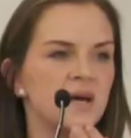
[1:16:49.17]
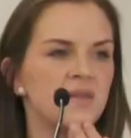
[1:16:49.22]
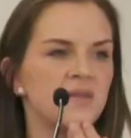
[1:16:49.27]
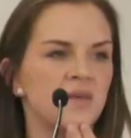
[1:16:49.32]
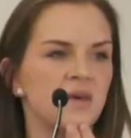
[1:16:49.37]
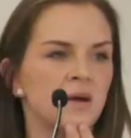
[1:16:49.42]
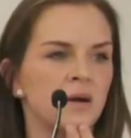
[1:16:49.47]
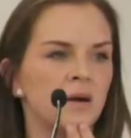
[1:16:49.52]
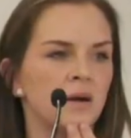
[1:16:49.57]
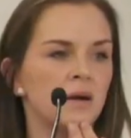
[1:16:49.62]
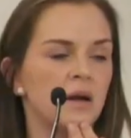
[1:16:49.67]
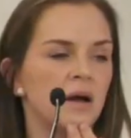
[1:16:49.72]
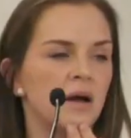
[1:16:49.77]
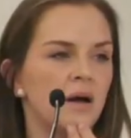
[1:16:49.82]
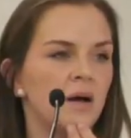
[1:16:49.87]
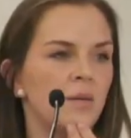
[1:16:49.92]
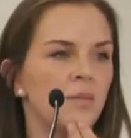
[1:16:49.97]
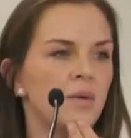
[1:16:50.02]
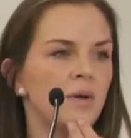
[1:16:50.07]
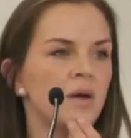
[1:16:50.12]
is on there.
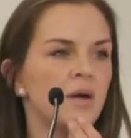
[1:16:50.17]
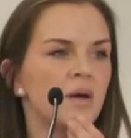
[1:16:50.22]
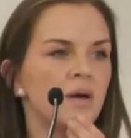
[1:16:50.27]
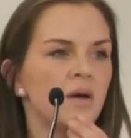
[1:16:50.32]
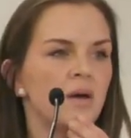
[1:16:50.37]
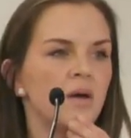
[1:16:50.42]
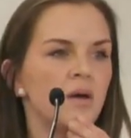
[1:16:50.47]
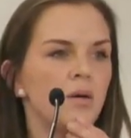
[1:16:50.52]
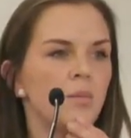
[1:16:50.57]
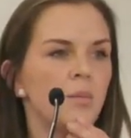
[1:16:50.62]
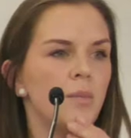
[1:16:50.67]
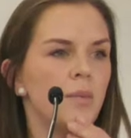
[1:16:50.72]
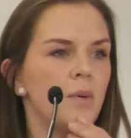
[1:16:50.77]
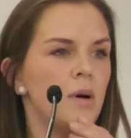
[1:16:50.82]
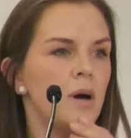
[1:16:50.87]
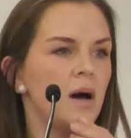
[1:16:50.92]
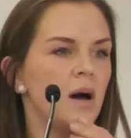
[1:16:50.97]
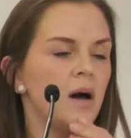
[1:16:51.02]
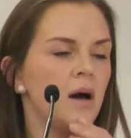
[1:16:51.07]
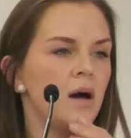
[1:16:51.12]

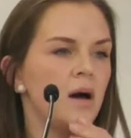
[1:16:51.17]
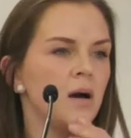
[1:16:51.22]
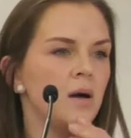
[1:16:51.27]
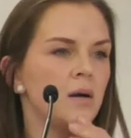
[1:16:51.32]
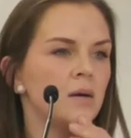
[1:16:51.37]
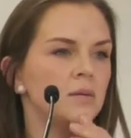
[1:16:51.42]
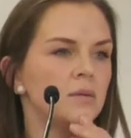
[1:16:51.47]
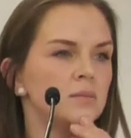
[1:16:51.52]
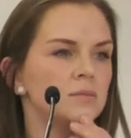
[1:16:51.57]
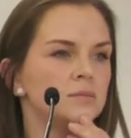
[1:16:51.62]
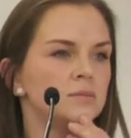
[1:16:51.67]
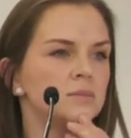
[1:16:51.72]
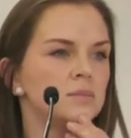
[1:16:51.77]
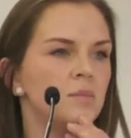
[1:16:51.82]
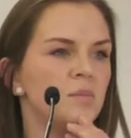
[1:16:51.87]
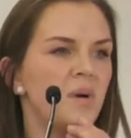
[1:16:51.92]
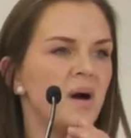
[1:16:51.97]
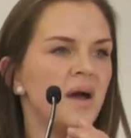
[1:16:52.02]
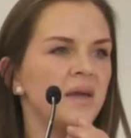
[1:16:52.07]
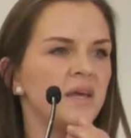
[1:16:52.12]
My
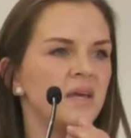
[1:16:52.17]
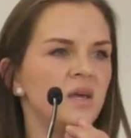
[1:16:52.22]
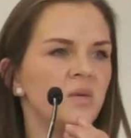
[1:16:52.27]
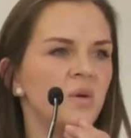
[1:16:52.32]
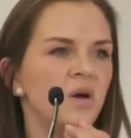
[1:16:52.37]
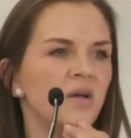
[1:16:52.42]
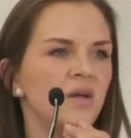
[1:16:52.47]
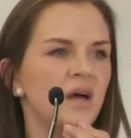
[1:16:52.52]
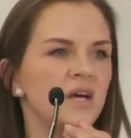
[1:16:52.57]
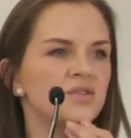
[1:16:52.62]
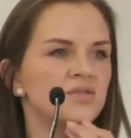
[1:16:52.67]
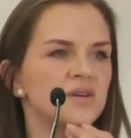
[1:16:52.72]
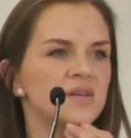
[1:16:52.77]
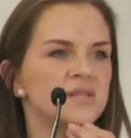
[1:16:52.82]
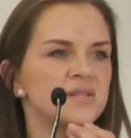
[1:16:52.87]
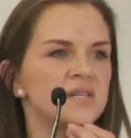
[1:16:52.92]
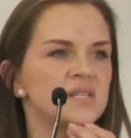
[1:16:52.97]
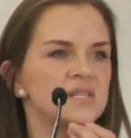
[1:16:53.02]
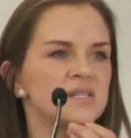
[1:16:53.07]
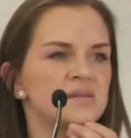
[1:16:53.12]
email
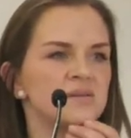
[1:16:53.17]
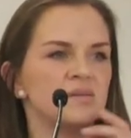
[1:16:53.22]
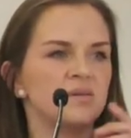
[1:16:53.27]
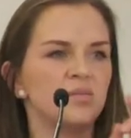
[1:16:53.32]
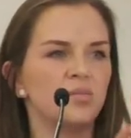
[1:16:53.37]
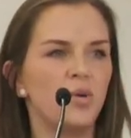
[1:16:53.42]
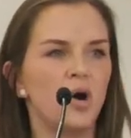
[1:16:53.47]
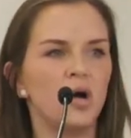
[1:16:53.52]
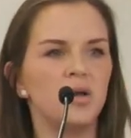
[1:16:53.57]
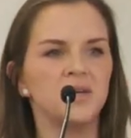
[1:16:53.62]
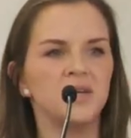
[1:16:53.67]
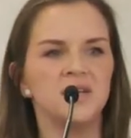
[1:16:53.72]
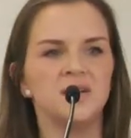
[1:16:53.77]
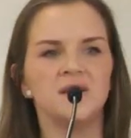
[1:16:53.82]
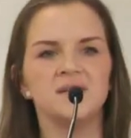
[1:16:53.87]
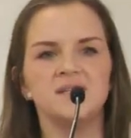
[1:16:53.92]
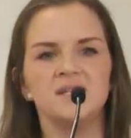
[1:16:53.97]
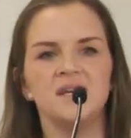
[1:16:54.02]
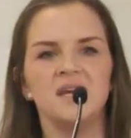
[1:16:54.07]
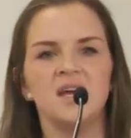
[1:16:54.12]
address is
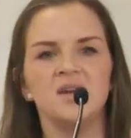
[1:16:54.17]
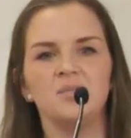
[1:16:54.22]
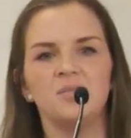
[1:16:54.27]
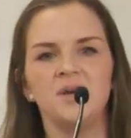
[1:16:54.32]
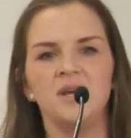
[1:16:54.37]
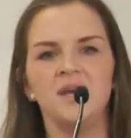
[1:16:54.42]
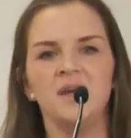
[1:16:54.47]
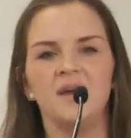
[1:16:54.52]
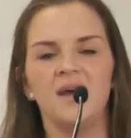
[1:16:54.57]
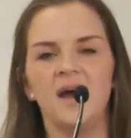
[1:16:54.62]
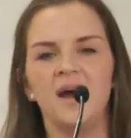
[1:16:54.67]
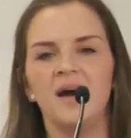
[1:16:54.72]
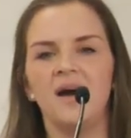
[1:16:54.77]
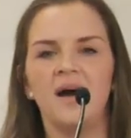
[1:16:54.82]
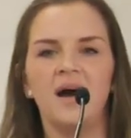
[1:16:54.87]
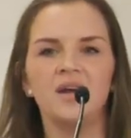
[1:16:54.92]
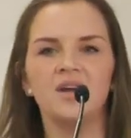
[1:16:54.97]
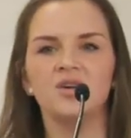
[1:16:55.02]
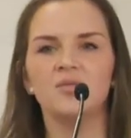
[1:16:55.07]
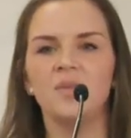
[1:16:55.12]

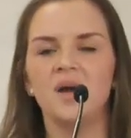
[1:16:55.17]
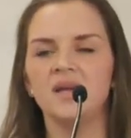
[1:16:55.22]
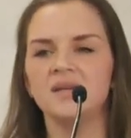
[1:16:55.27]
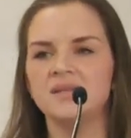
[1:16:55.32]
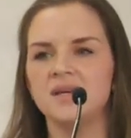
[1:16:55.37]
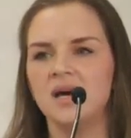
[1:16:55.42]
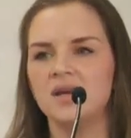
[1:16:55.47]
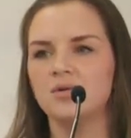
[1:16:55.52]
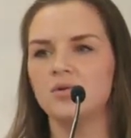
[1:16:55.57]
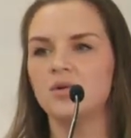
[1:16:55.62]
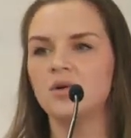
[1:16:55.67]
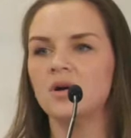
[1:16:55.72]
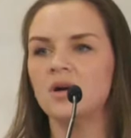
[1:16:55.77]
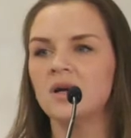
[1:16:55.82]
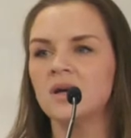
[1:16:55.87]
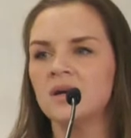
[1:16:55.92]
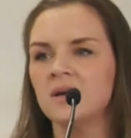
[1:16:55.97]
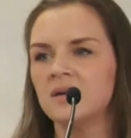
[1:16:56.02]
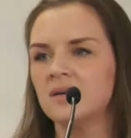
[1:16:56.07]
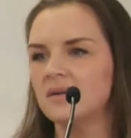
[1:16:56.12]

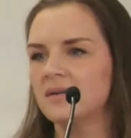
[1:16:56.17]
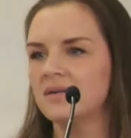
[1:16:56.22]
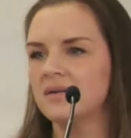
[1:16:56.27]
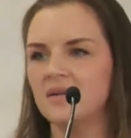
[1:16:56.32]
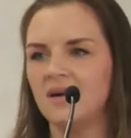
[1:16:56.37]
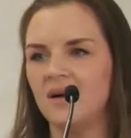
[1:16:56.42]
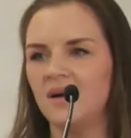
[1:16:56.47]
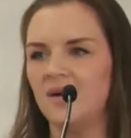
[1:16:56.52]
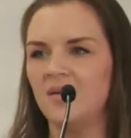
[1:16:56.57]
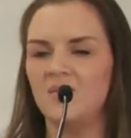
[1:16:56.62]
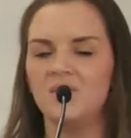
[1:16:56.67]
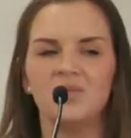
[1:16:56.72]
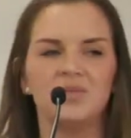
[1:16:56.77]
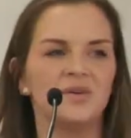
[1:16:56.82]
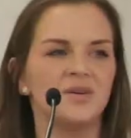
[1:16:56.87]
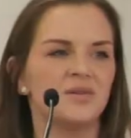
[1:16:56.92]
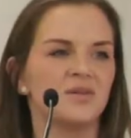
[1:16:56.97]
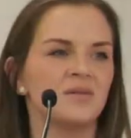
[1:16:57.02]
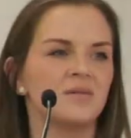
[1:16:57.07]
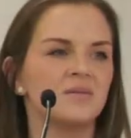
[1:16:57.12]
PaulinaDNP@hiremed.org.
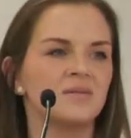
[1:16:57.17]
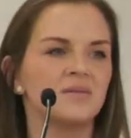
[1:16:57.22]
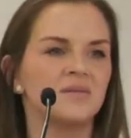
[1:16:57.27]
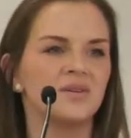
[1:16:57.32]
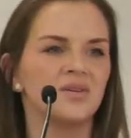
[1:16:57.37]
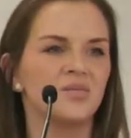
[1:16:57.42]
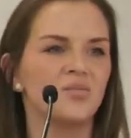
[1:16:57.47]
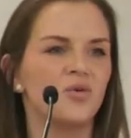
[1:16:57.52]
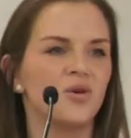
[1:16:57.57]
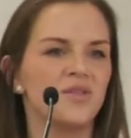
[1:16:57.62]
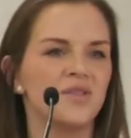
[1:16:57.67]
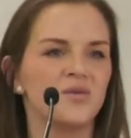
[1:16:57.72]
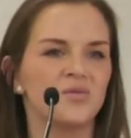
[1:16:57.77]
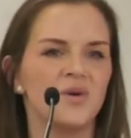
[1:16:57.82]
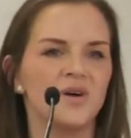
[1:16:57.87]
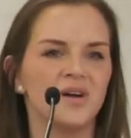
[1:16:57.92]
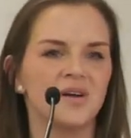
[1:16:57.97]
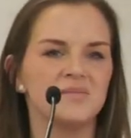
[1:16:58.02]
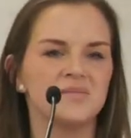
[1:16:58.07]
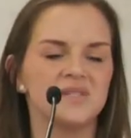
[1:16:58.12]
You're more
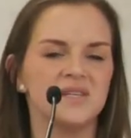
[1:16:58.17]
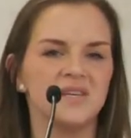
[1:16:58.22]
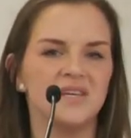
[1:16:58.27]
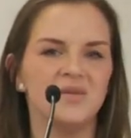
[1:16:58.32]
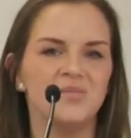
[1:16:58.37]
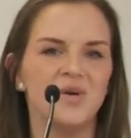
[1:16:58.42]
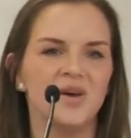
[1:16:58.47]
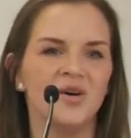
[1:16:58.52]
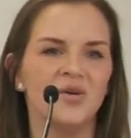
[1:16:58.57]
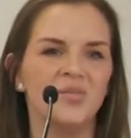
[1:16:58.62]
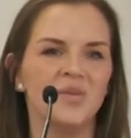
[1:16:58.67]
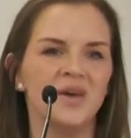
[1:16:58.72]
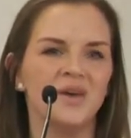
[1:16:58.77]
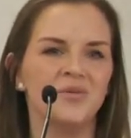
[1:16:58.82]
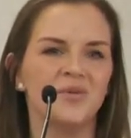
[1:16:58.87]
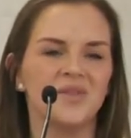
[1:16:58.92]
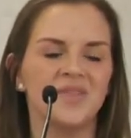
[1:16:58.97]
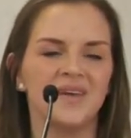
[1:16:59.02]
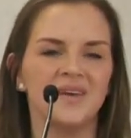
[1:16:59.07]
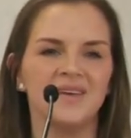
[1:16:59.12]
than welcome to email
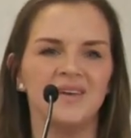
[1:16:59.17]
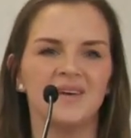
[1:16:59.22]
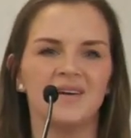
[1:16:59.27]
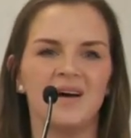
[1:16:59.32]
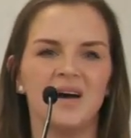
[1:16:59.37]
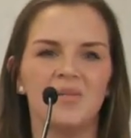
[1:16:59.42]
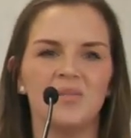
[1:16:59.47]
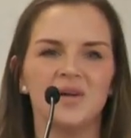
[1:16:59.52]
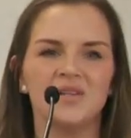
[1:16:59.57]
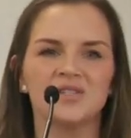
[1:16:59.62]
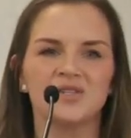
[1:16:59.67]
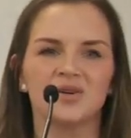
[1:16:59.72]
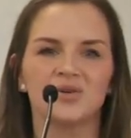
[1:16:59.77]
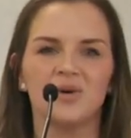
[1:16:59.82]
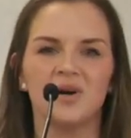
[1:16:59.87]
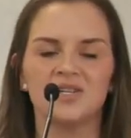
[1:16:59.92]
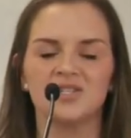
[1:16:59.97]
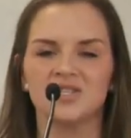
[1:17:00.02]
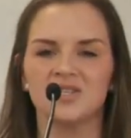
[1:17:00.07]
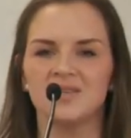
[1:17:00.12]
me with any comments
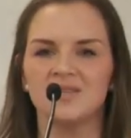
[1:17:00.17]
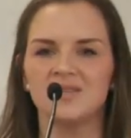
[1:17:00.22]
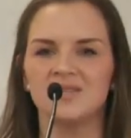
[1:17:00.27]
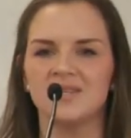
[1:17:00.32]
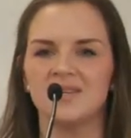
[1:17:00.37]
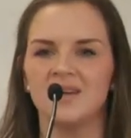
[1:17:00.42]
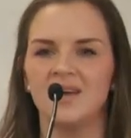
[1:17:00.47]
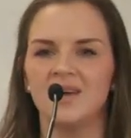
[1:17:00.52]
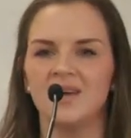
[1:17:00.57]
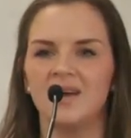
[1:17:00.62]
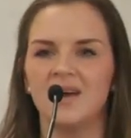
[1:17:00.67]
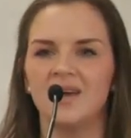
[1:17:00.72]
or questions, and